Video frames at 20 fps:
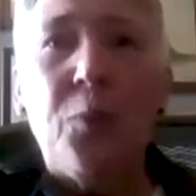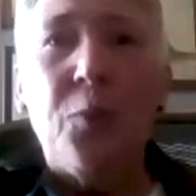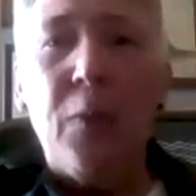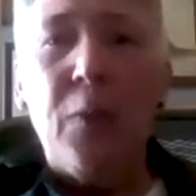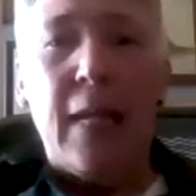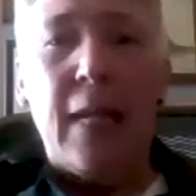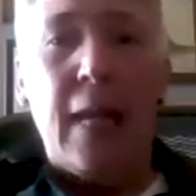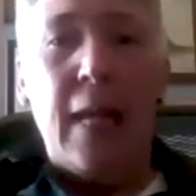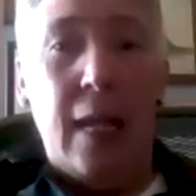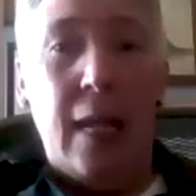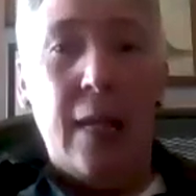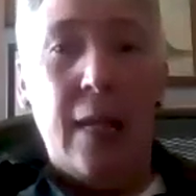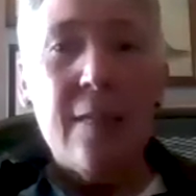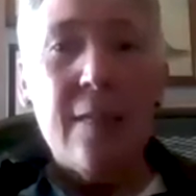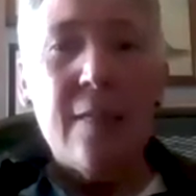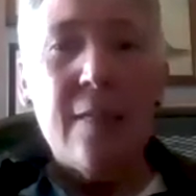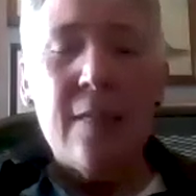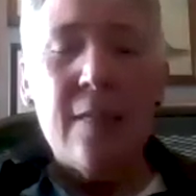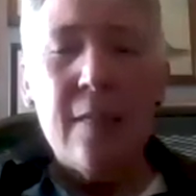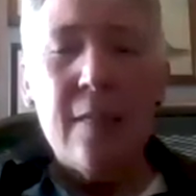3 to
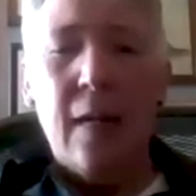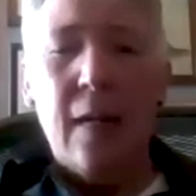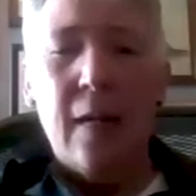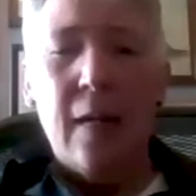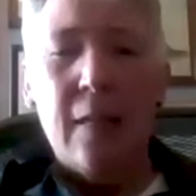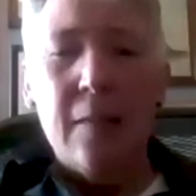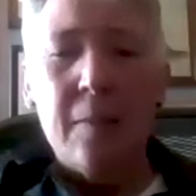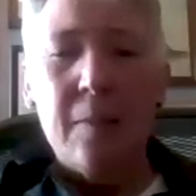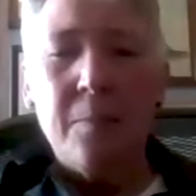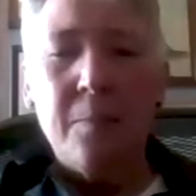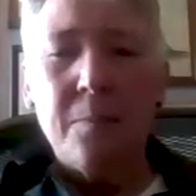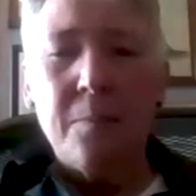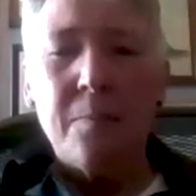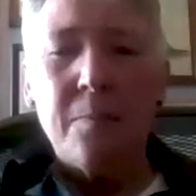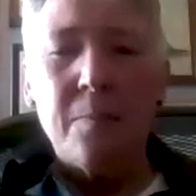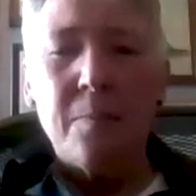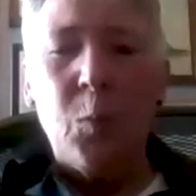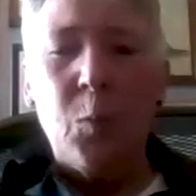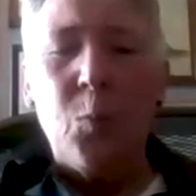8,